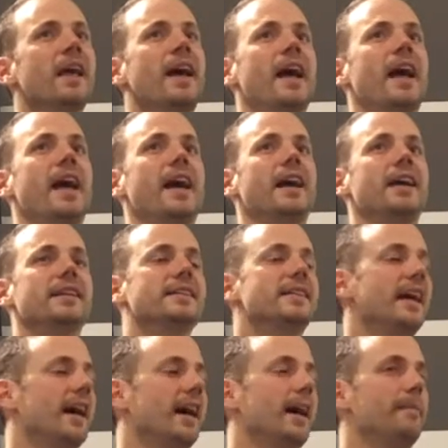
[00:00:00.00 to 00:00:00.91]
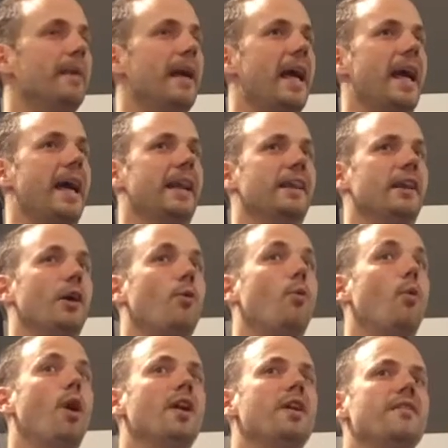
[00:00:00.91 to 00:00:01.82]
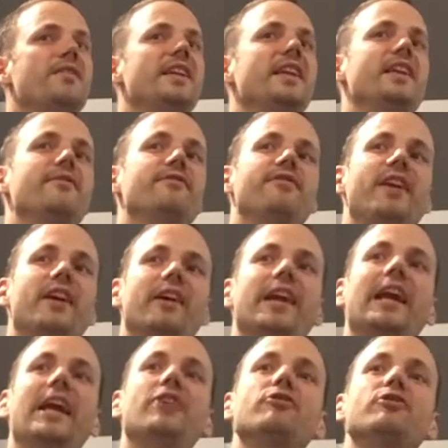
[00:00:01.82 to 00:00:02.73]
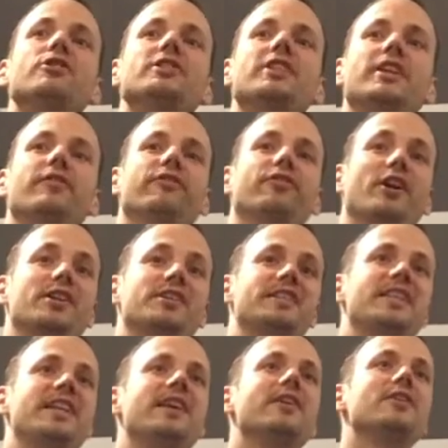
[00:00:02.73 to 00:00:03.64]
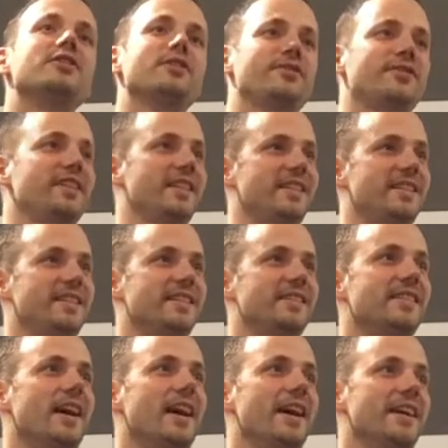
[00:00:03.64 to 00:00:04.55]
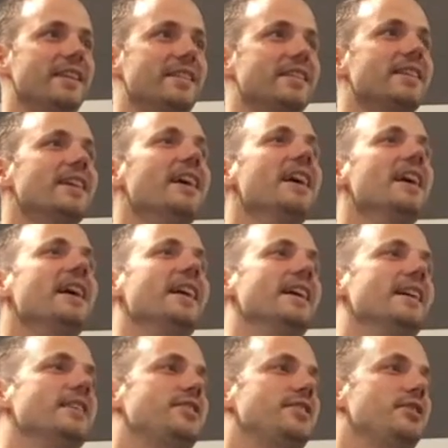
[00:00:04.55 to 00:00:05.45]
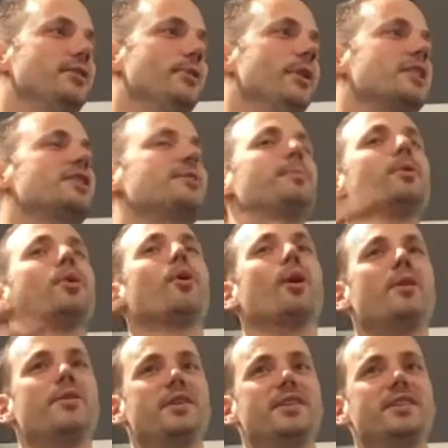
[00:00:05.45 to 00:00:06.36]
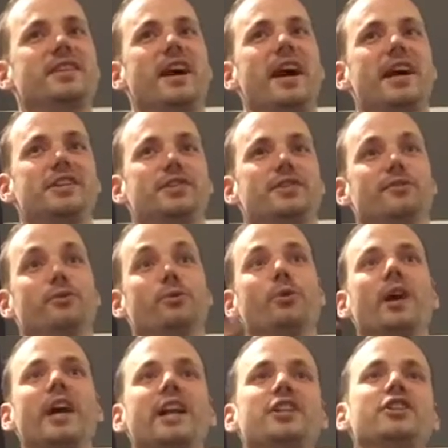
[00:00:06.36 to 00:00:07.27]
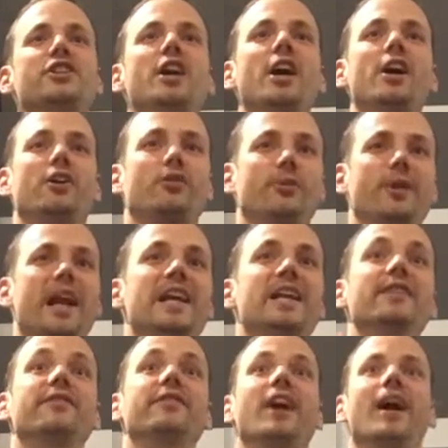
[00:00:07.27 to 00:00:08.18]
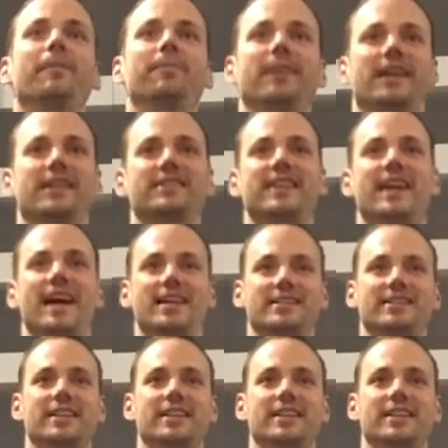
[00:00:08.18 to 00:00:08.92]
And one of the very interesting frontiers of citizen science is to explore these kinds of rich, creative, complex tasks